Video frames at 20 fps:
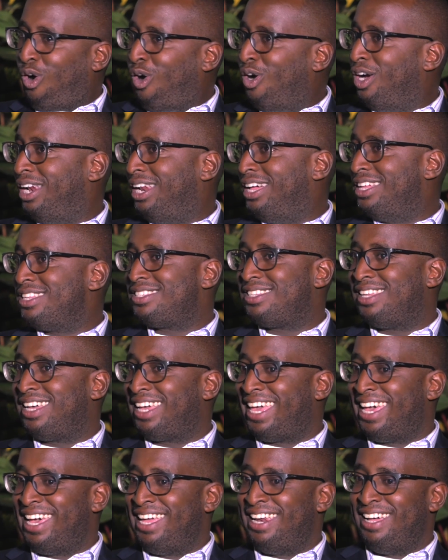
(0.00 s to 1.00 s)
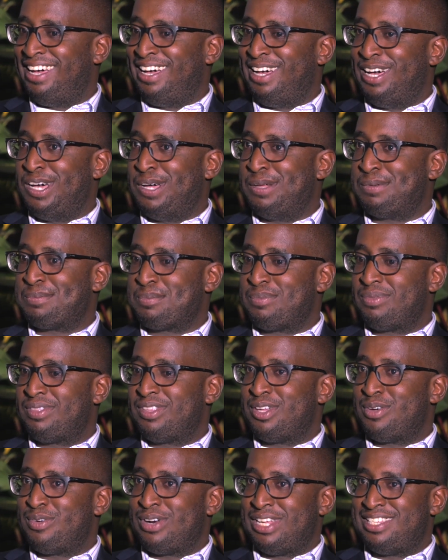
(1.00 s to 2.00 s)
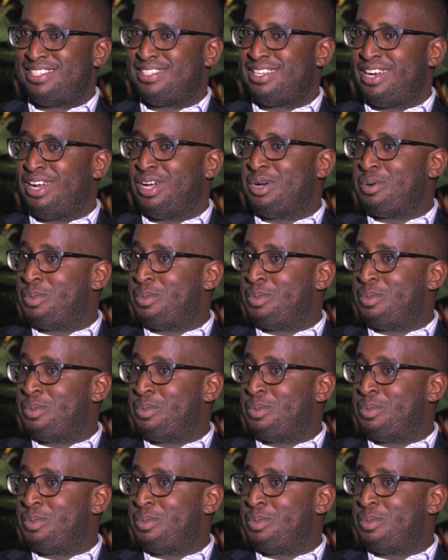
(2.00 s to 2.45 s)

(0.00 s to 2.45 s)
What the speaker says: Oilers again registering